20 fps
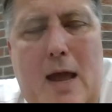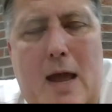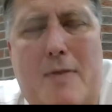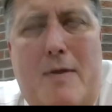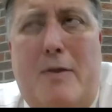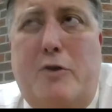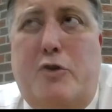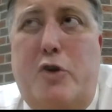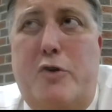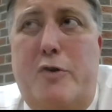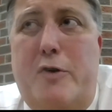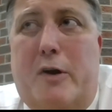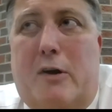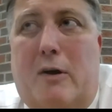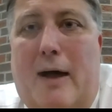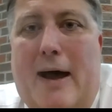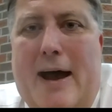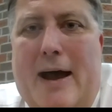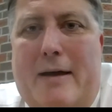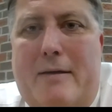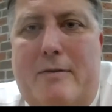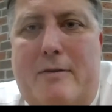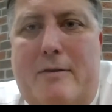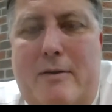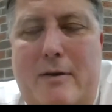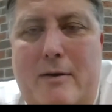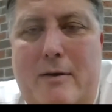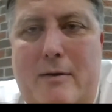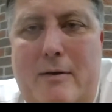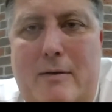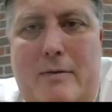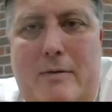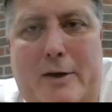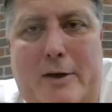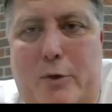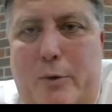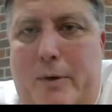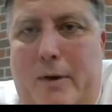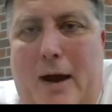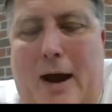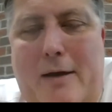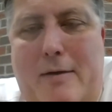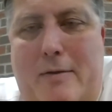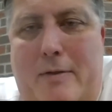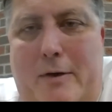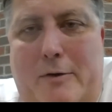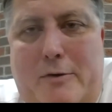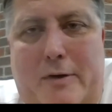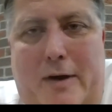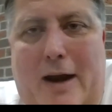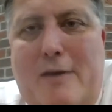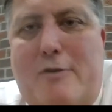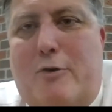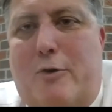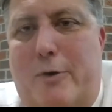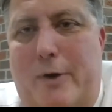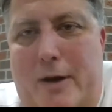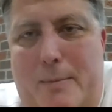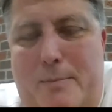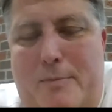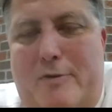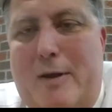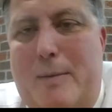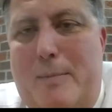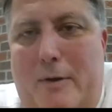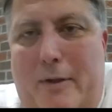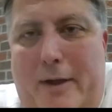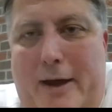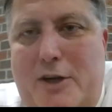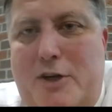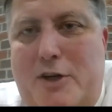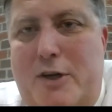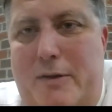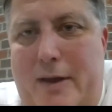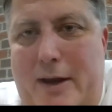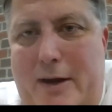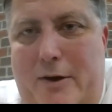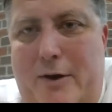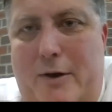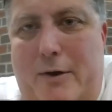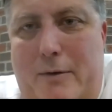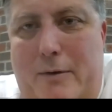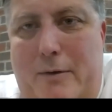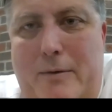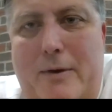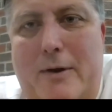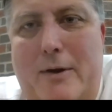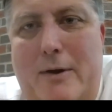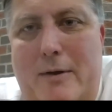And then the junior class, there's an ice cream simulation they do.